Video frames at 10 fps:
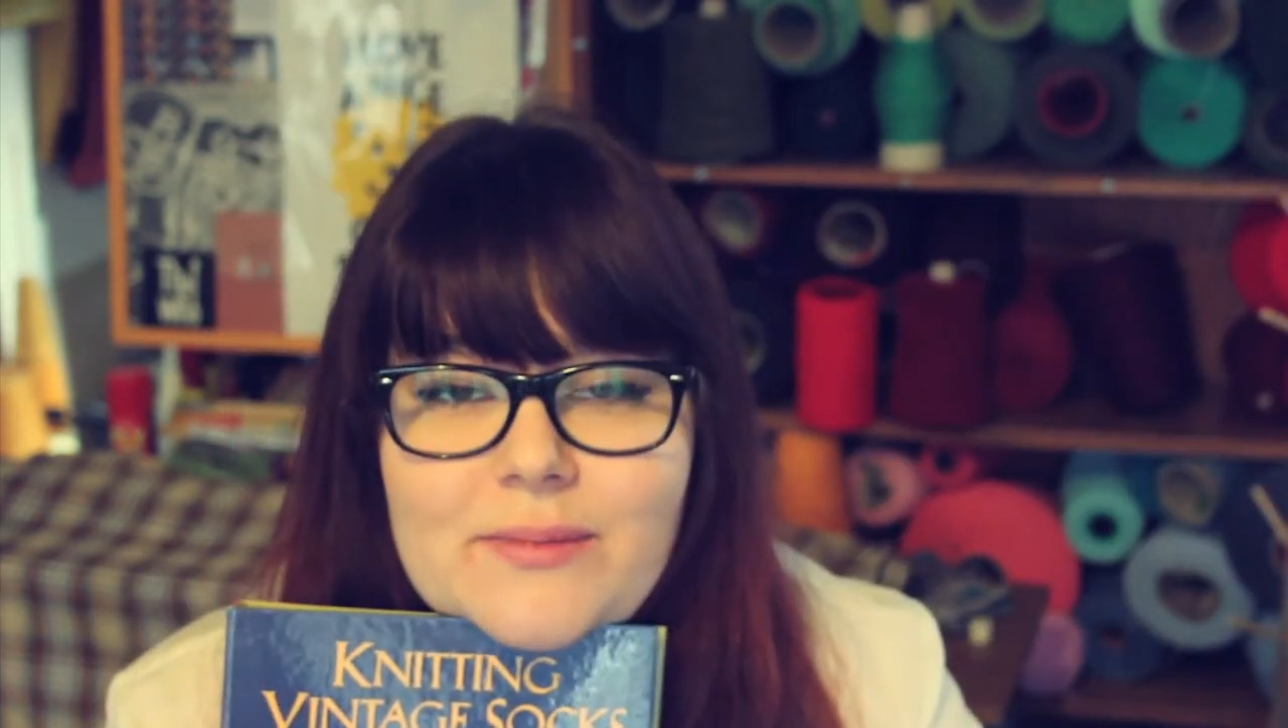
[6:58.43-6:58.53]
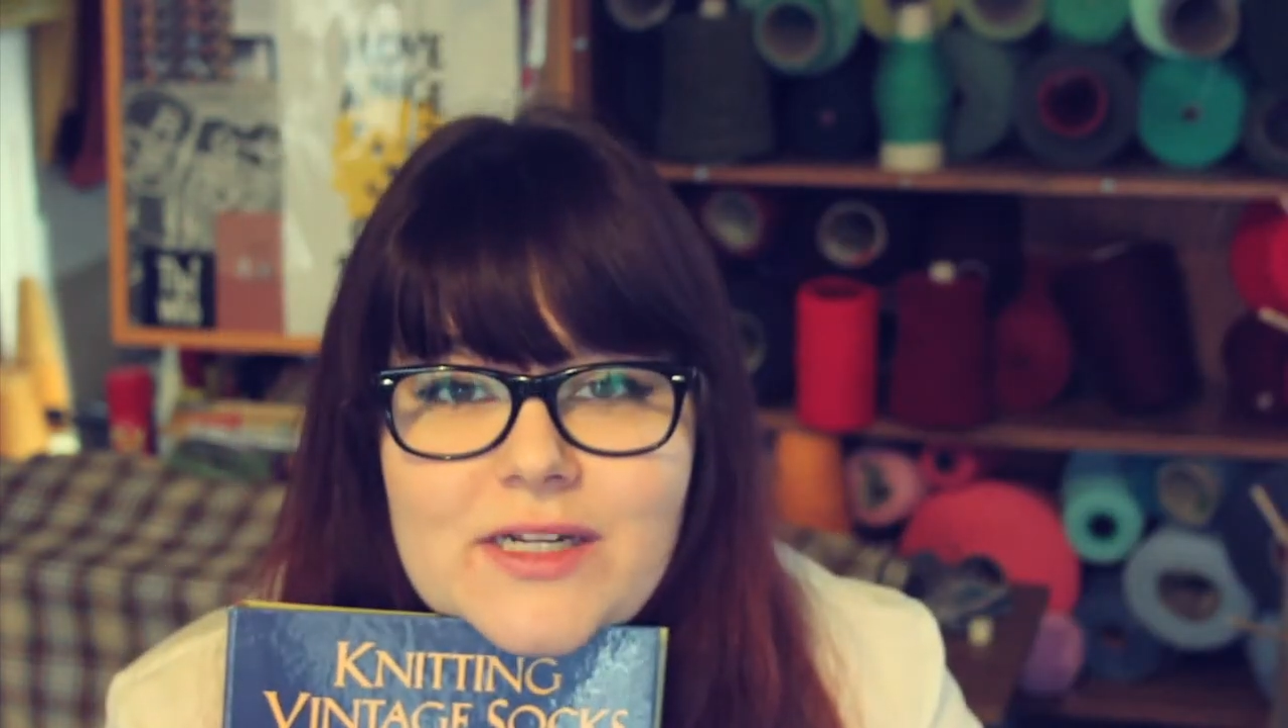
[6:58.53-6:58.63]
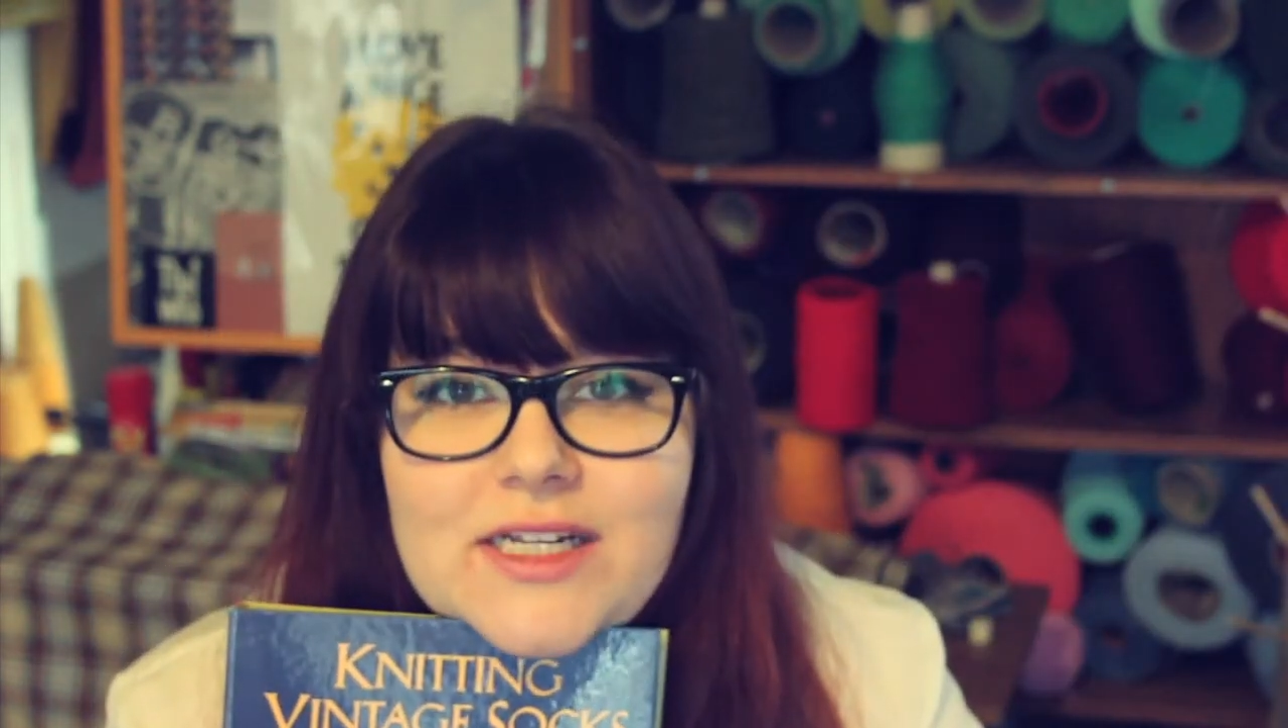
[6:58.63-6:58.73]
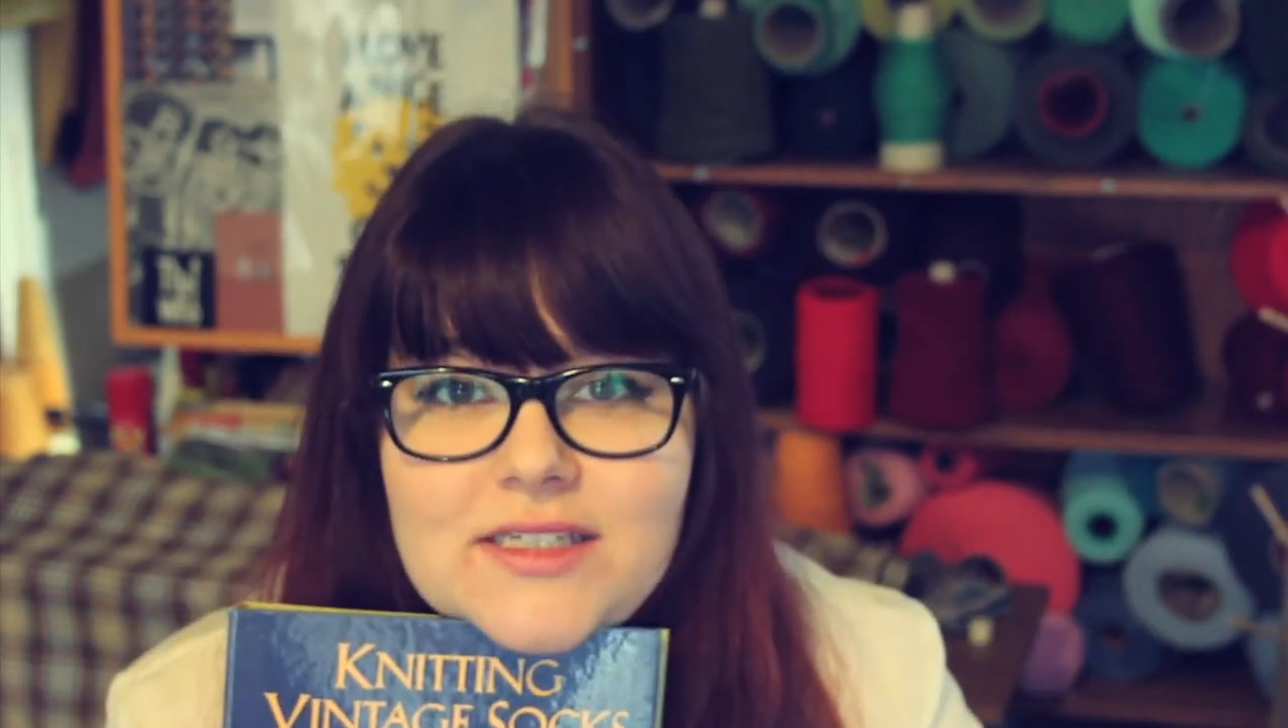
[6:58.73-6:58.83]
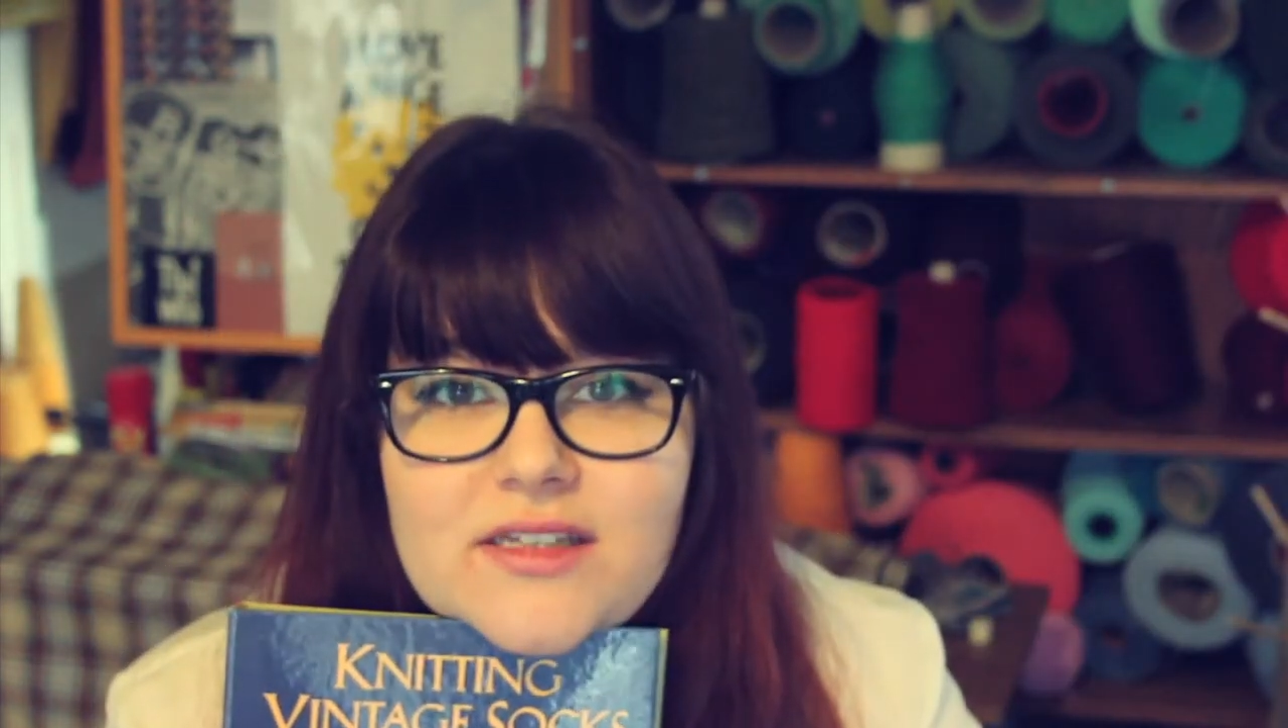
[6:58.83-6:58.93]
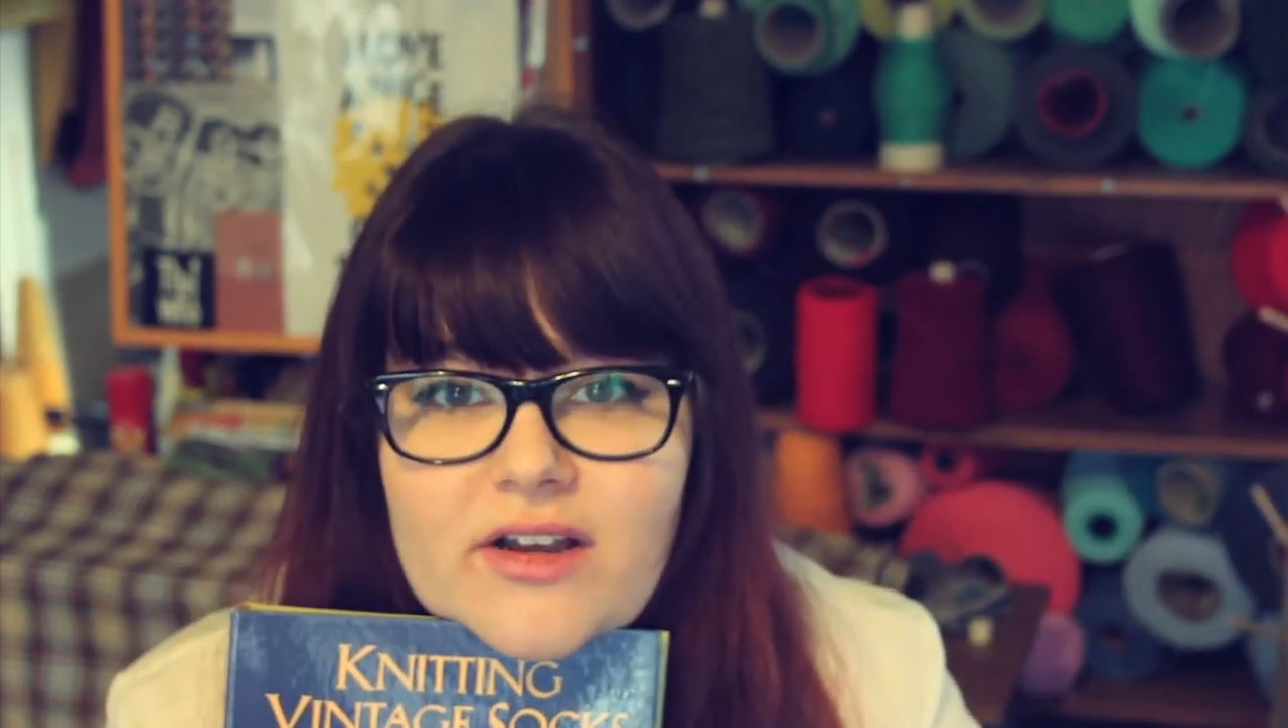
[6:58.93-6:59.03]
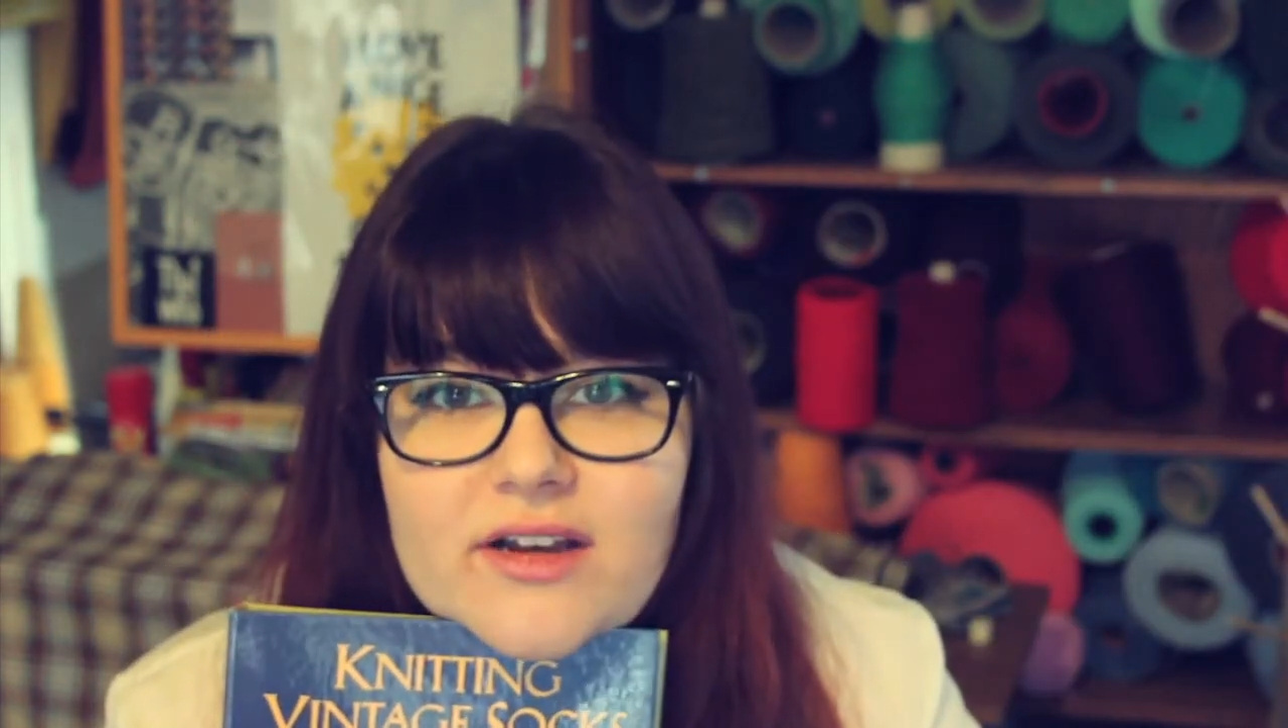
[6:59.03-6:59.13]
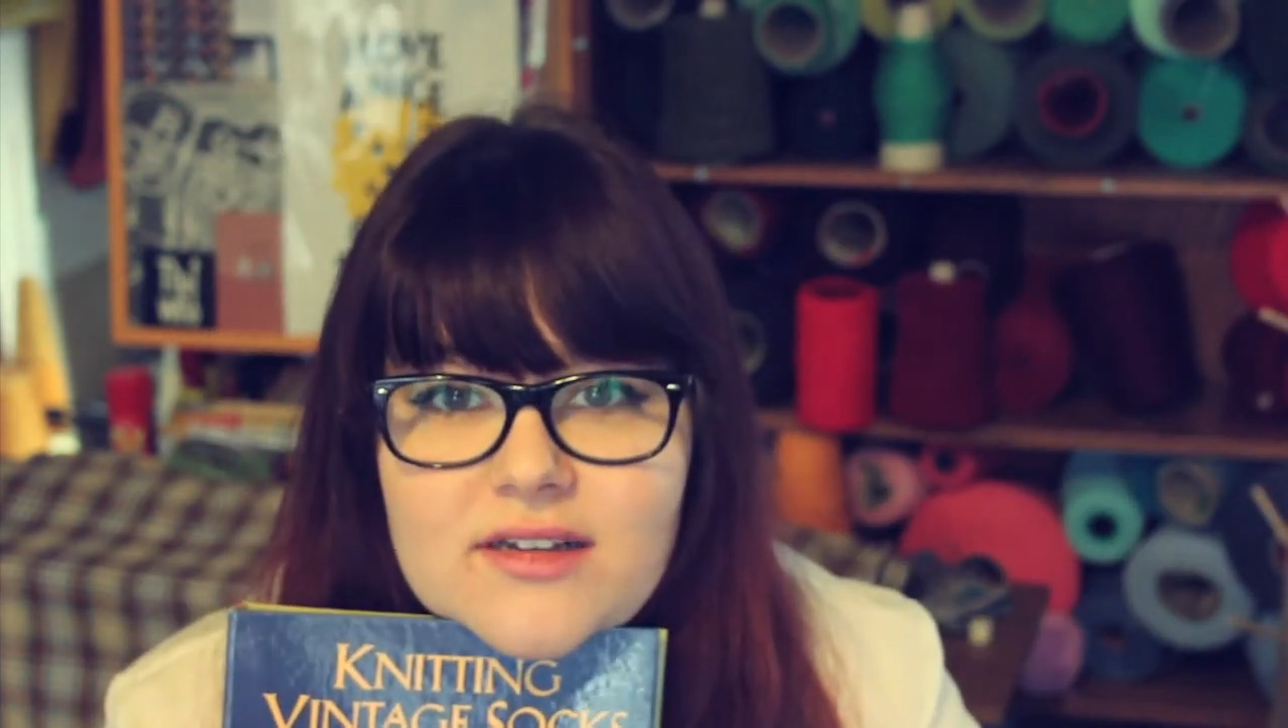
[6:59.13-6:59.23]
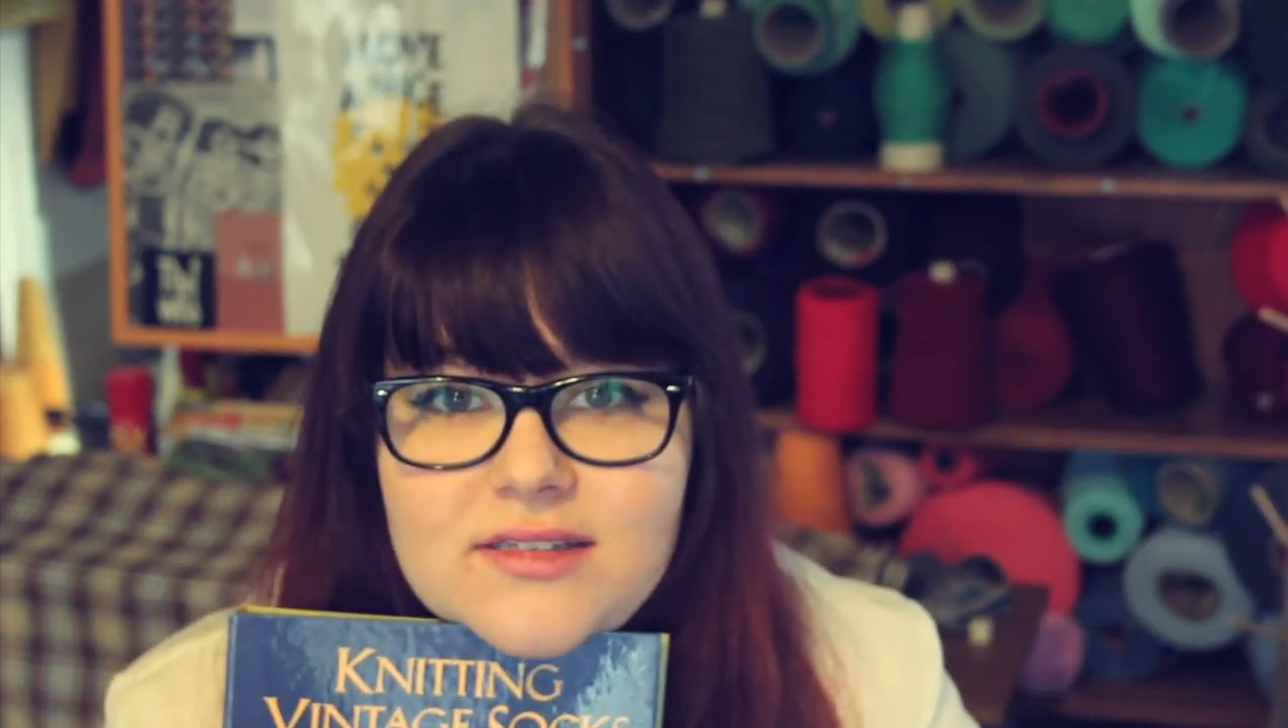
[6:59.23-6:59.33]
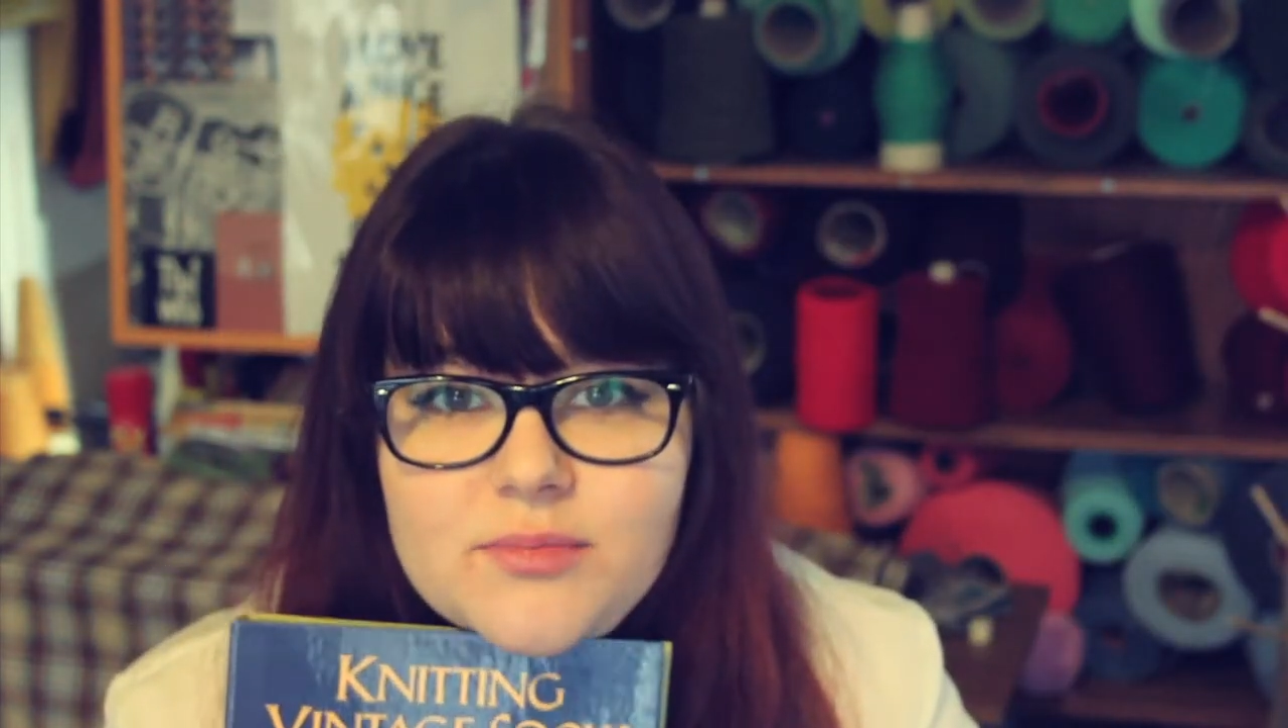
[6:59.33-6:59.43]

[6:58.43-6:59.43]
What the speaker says: knitting socks,